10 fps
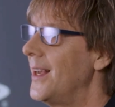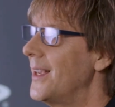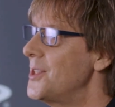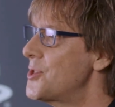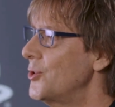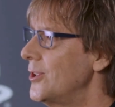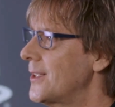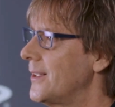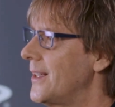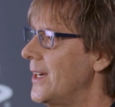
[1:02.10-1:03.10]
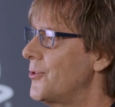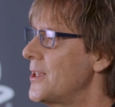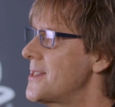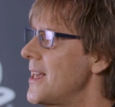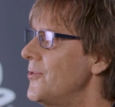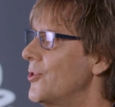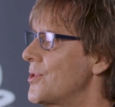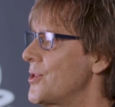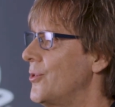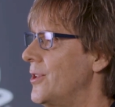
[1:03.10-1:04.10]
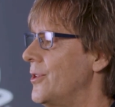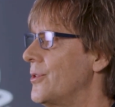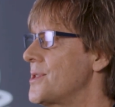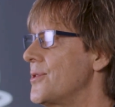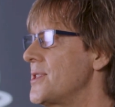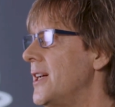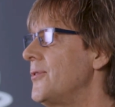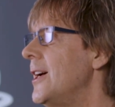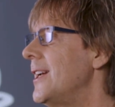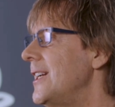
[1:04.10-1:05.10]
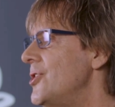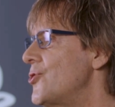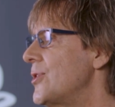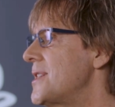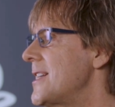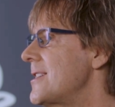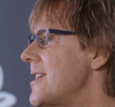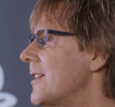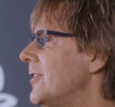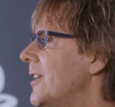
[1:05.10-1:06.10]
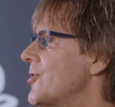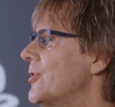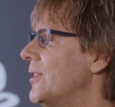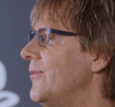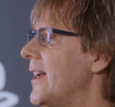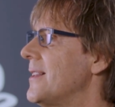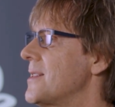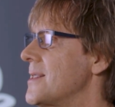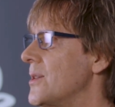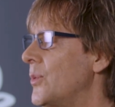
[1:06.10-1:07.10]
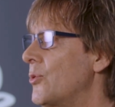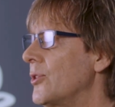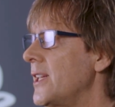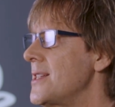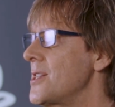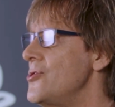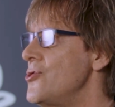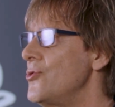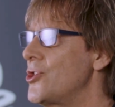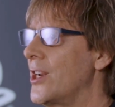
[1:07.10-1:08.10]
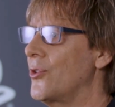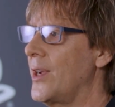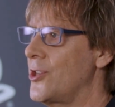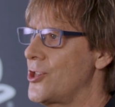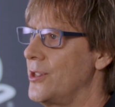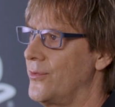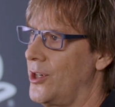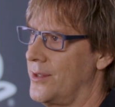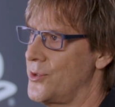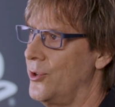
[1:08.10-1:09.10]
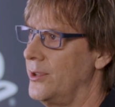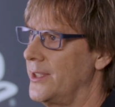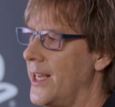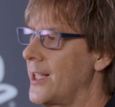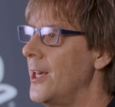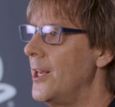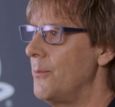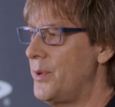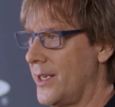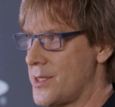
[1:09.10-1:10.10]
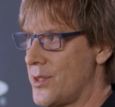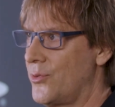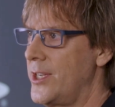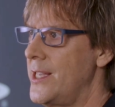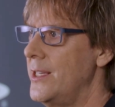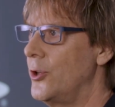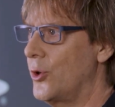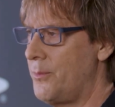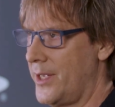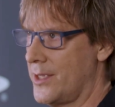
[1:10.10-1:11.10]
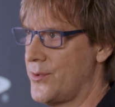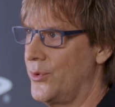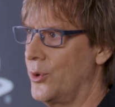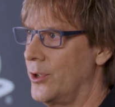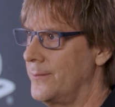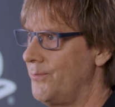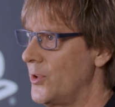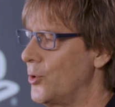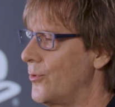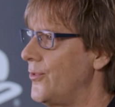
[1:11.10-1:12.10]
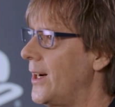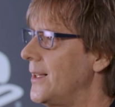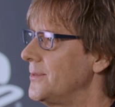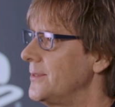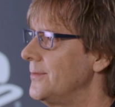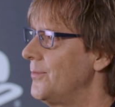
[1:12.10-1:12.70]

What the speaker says: Historically, every 7 or so years, there's enough interesting technological advances that we release a new generation of console, like PS3 or PS4 or 5.